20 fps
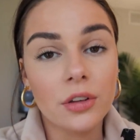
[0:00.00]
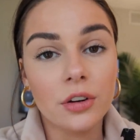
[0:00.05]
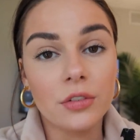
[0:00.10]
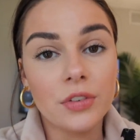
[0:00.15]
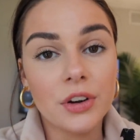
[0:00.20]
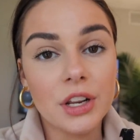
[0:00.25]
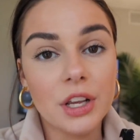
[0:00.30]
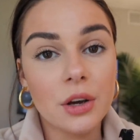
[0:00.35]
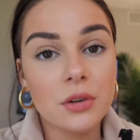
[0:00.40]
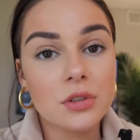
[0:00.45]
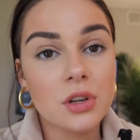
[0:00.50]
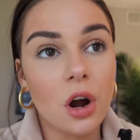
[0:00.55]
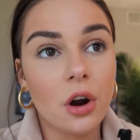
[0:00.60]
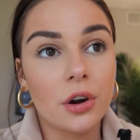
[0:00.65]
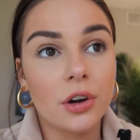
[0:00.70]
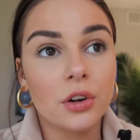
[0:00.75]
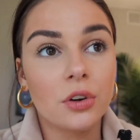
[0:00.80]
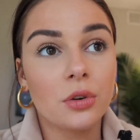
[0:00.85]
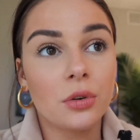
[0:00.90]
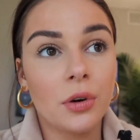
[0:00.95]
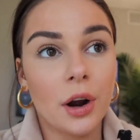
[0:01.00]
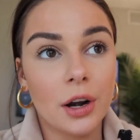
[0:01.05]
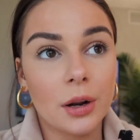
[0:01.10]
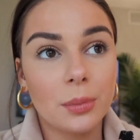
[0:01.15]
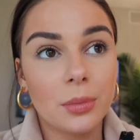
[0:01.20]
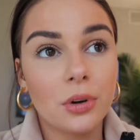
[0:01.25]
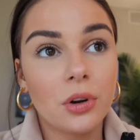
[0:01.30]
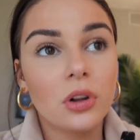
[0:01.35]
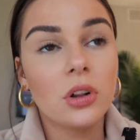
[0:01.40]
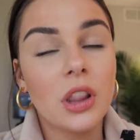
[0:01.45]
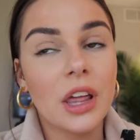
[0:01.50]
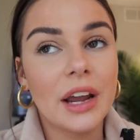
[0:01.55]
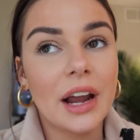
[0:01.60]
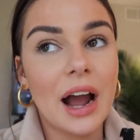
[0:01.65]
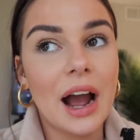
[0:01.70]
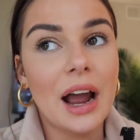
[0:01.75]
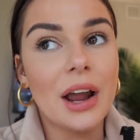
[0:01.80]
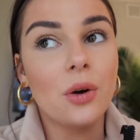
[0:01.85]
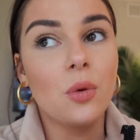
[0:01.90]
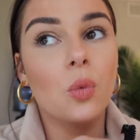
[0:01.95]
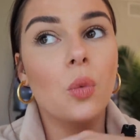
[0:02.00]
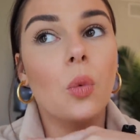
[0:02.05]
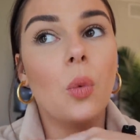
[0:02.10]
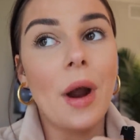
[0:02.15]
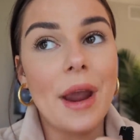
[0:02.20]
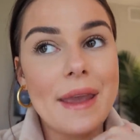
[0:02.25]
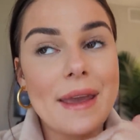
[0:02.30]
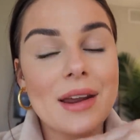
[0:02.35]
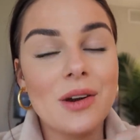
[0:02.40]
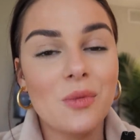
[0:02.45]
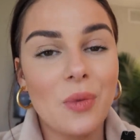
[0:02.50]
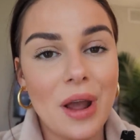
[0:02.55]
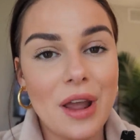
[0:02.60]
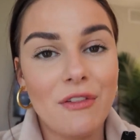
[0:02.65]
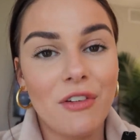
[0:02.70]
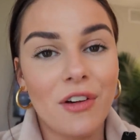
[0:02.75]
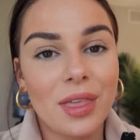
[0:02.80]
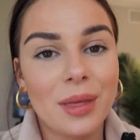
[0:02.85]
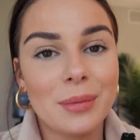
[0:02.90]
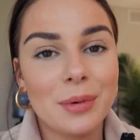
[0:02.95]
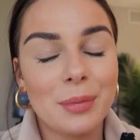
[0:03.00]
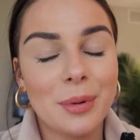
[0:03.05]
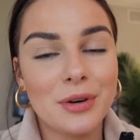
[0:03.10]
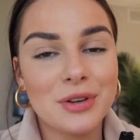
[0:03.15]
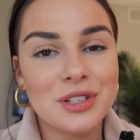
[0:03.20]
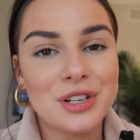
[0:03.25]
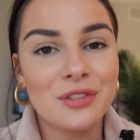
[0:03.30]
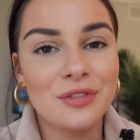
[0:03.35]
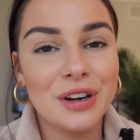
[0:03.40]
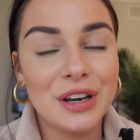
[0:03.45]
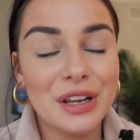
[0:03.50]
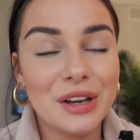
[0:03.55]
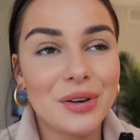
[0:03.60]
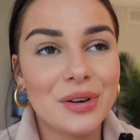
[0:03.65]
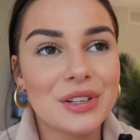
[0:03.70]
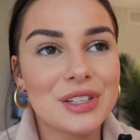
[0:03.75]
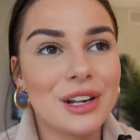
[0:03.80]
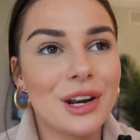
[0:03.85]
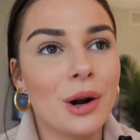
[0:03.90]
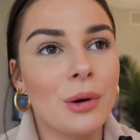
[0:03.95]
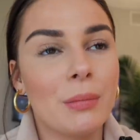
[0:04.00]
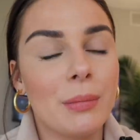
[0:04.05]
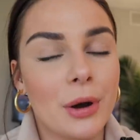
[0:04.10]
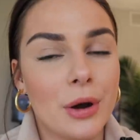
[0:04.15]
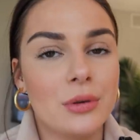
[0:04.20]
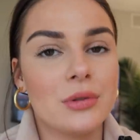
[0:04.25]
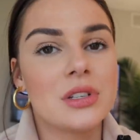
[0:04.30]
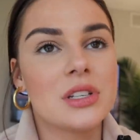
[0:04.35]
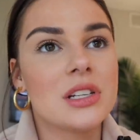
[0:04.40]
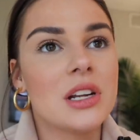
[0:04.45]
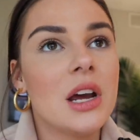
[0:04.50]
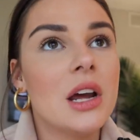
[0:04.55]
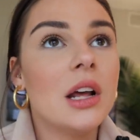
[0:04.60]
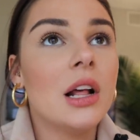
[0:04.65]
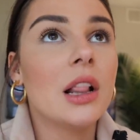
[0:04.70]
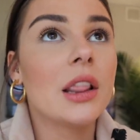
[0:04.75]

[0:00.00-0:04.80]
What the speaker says: Their videos are incredible. Like I wait and wait for them to post a video because they don't post